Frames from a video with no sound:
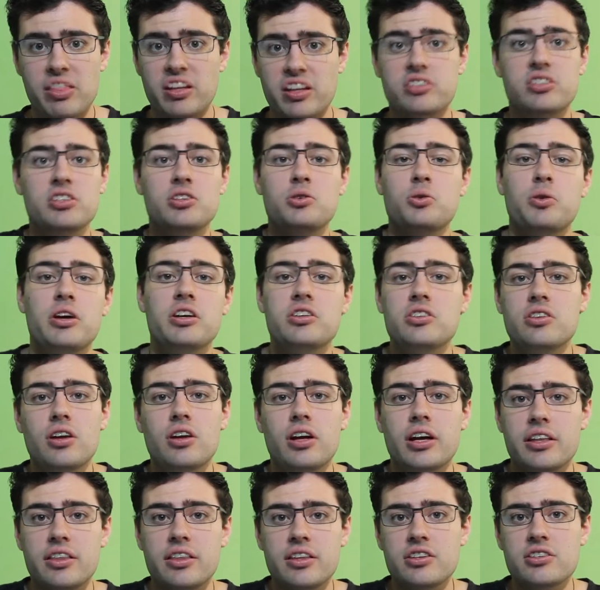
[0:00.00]
A situation
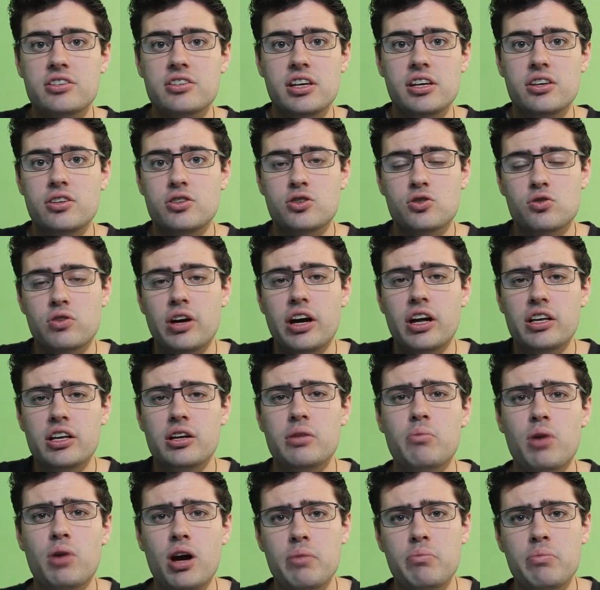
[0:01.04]
like this in Australia
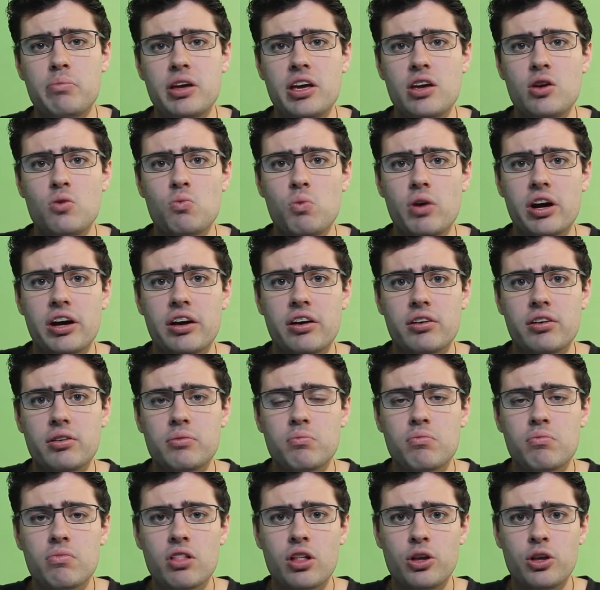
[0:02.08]
might be where
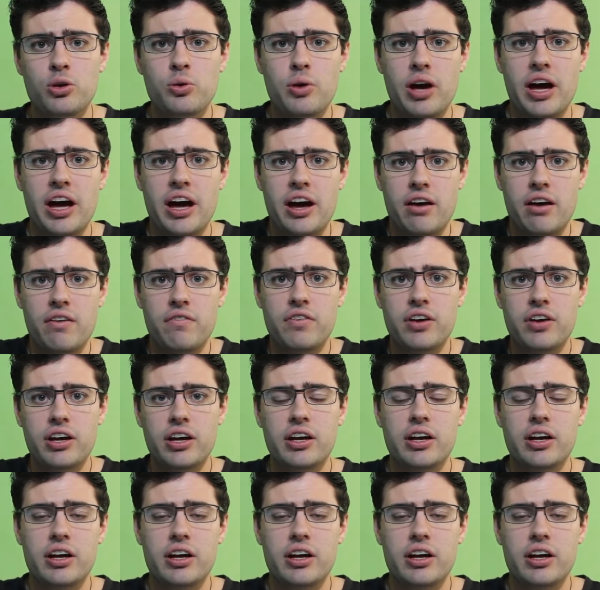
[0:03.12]
you have